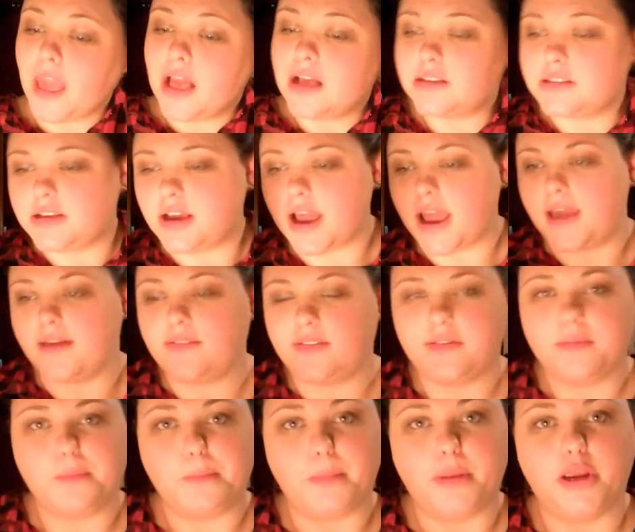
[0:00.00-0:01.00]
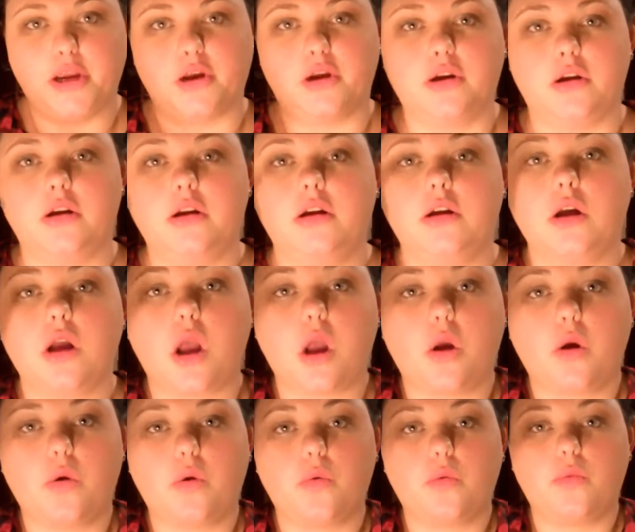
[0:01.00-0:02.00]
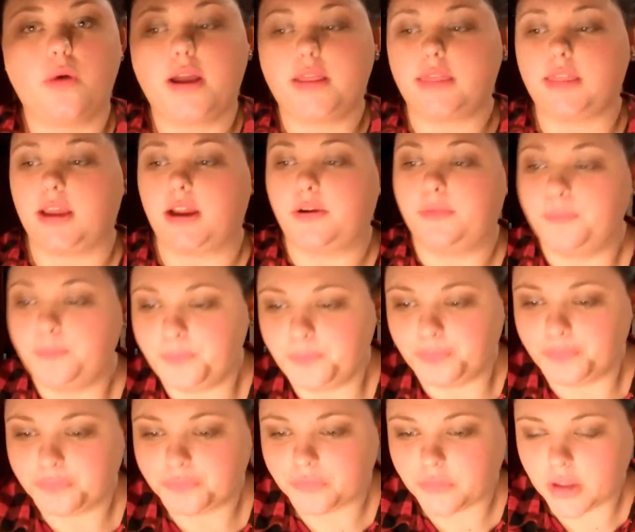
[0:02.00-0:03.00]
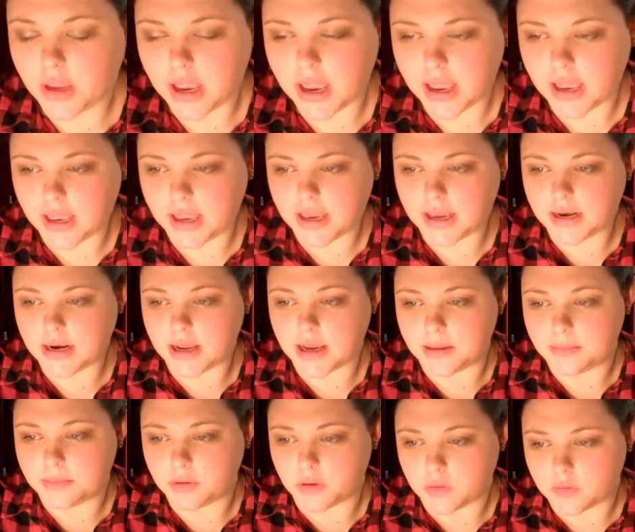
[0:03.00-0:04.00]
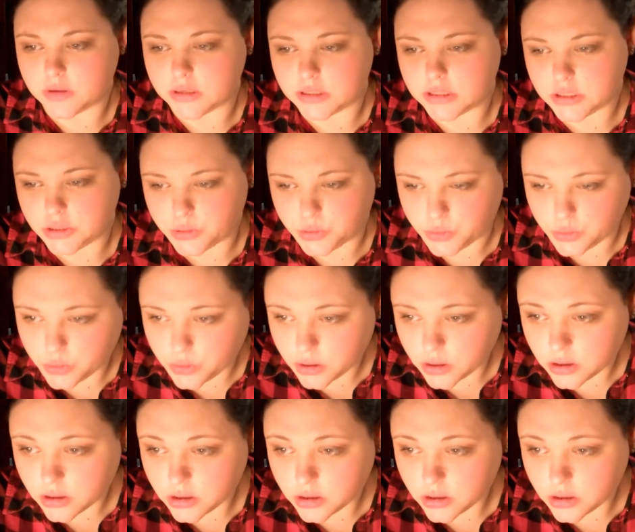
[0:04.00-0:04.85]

So I have a mirror right there. And I'm going to